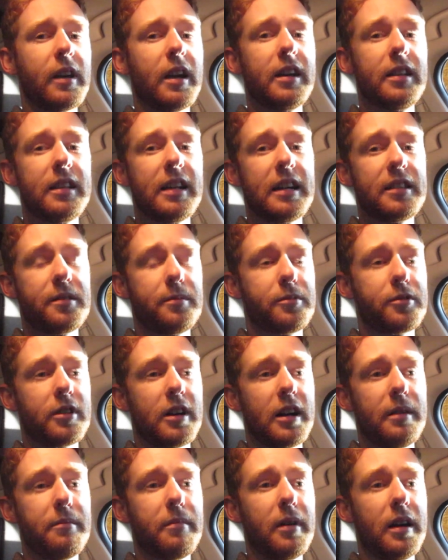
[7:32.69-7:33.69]
hit that
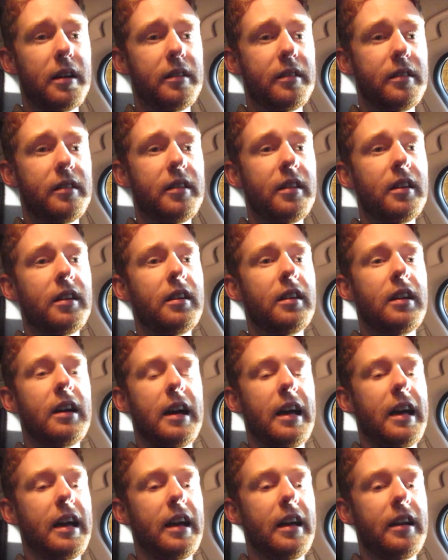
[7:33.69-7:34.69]
subscribe button,
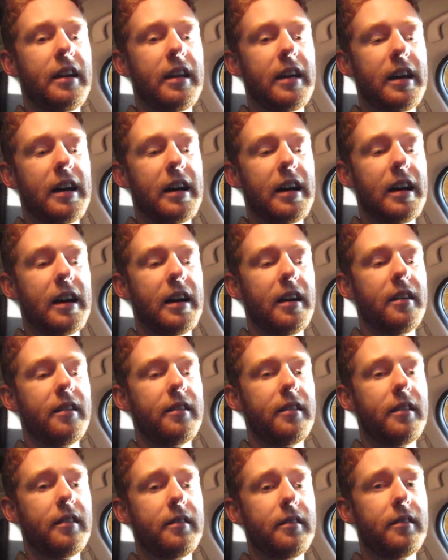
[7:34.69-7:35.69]
and I
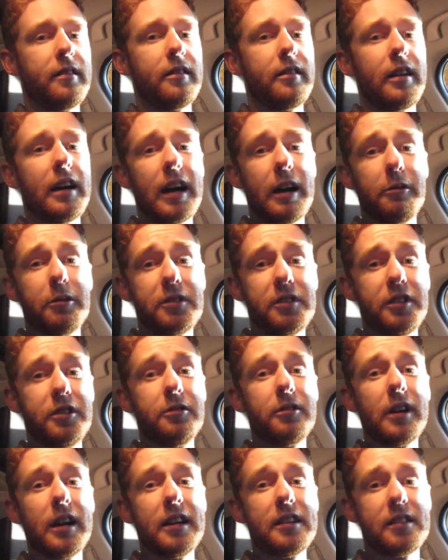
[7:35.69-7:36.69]
will see
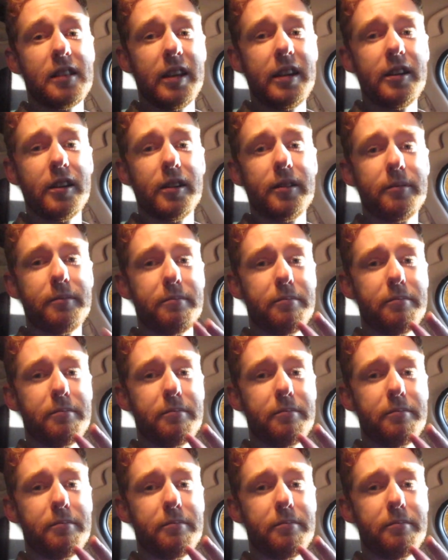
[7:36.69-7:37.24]
you guys later.